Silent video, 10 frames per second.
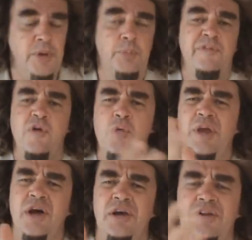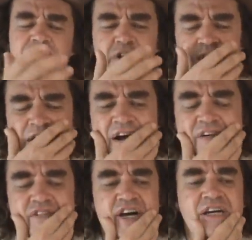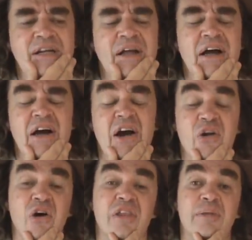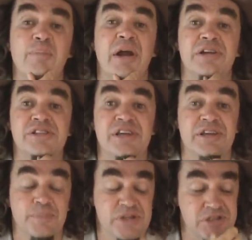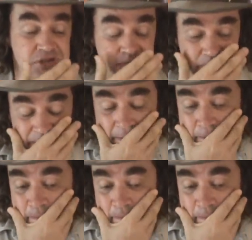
But before we go any further, I have a rather embarrassing admission to make.